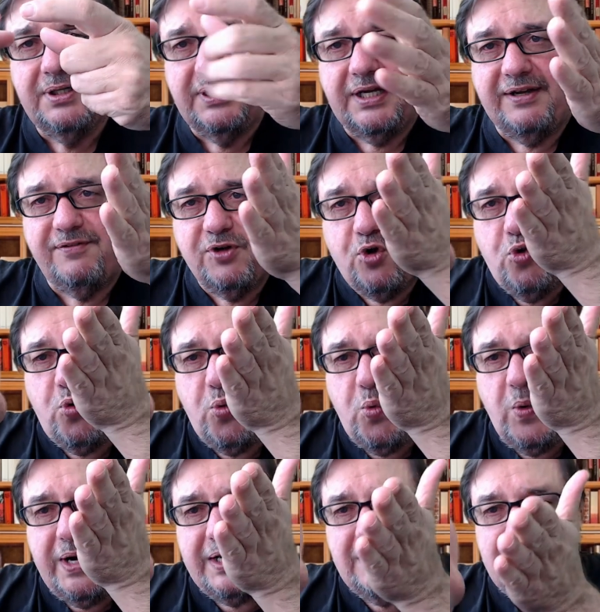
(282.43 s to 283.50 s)
and
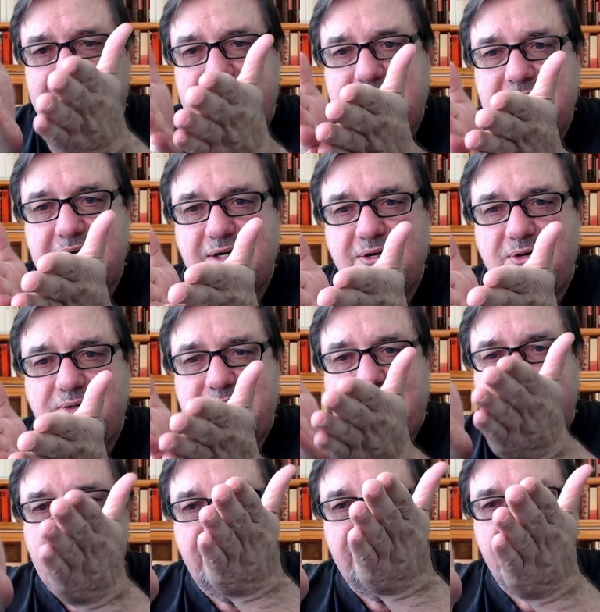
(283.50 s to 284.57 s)
quickly go
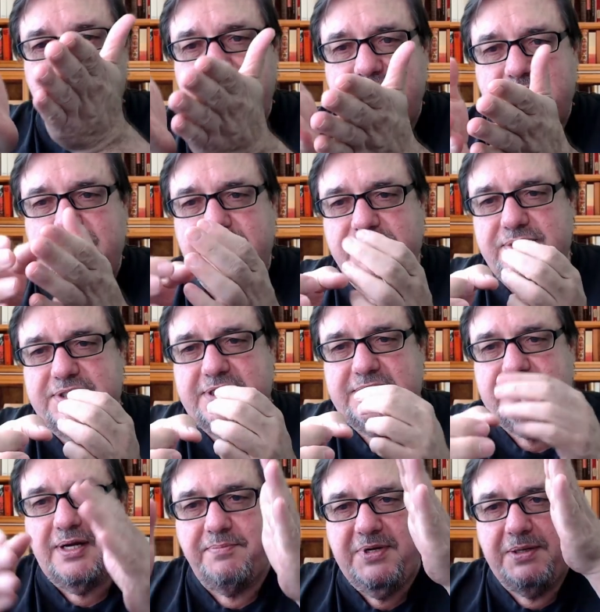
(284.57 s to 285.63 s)
down to a
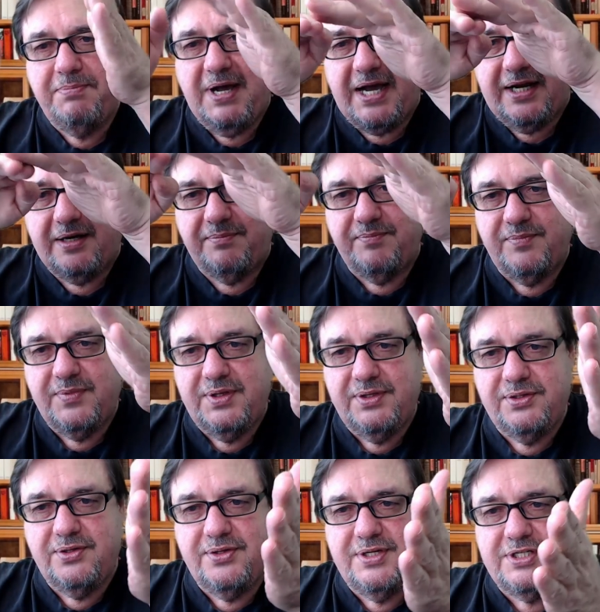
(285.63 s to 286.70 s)
stubby bottom.
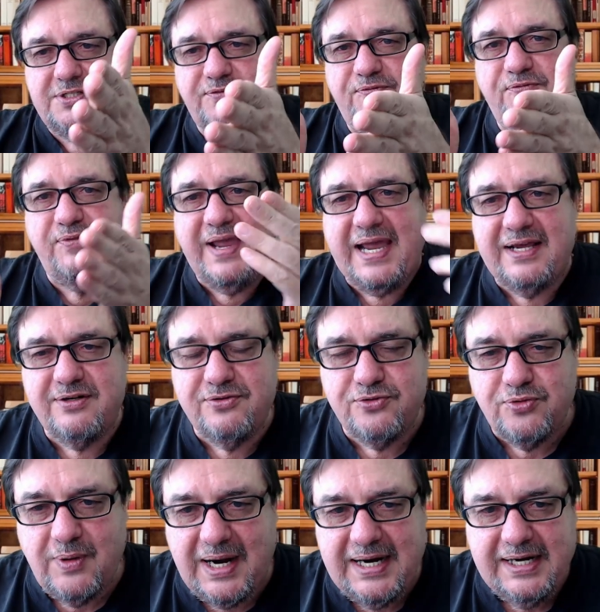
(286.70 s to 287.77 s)
They're this fat
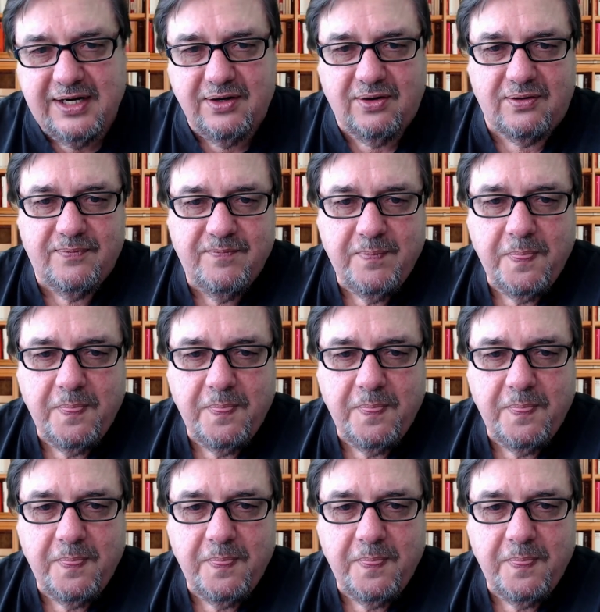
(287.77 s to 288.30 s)
triangle.